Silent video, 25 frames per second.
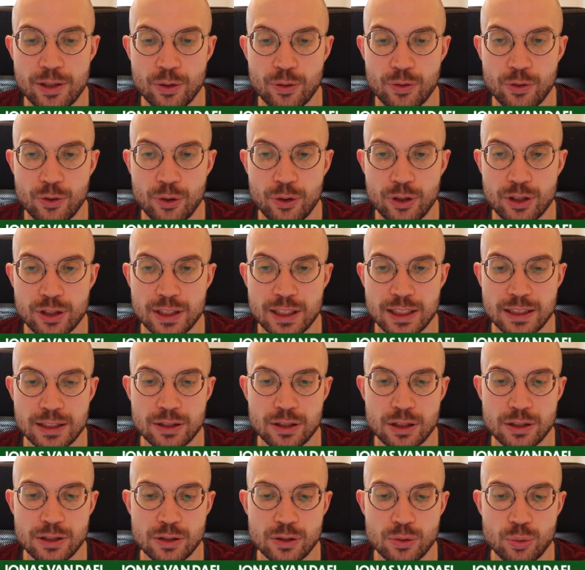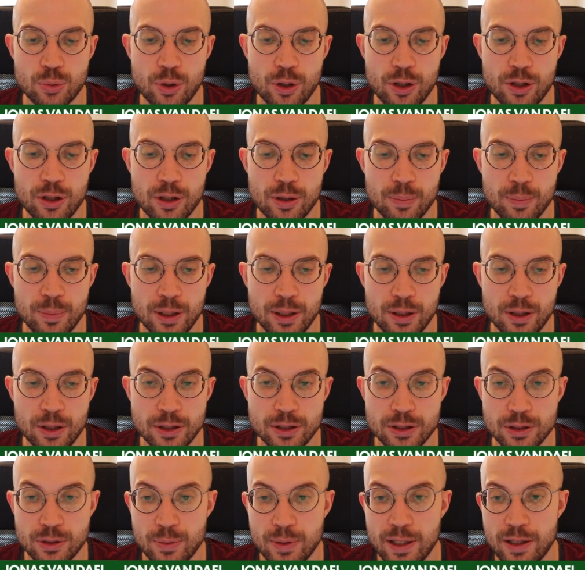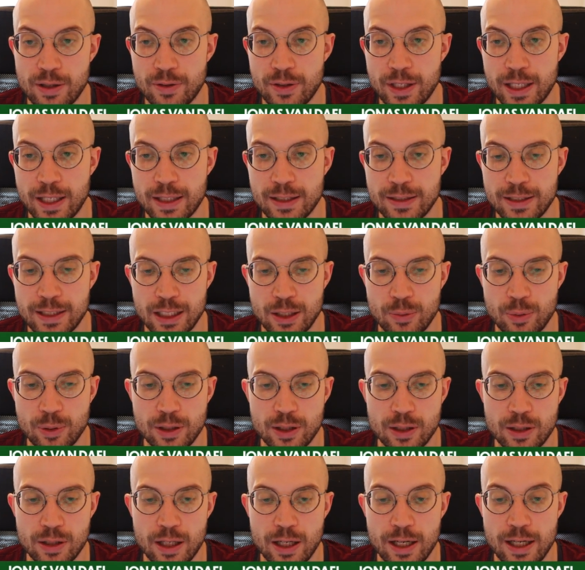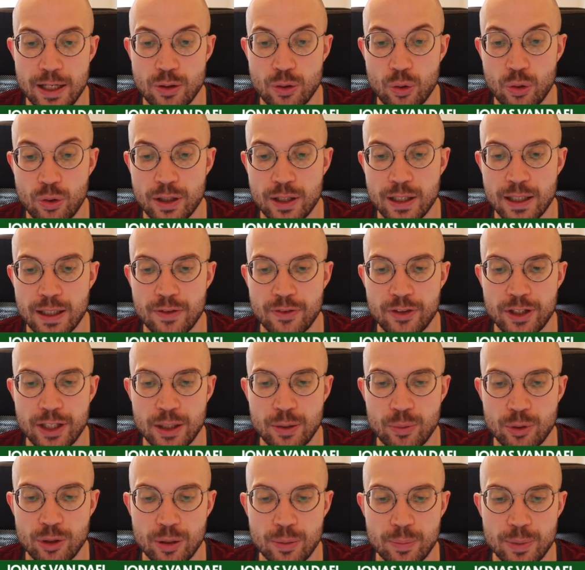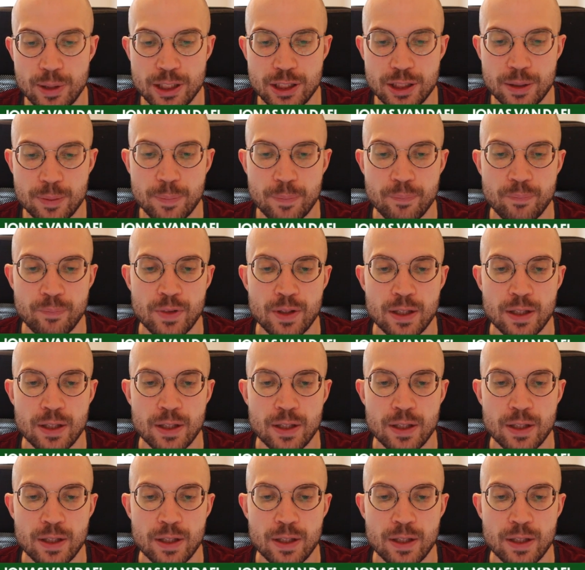Of course, this doesn't work because, well, they can take with the knight or they can take with the bishop.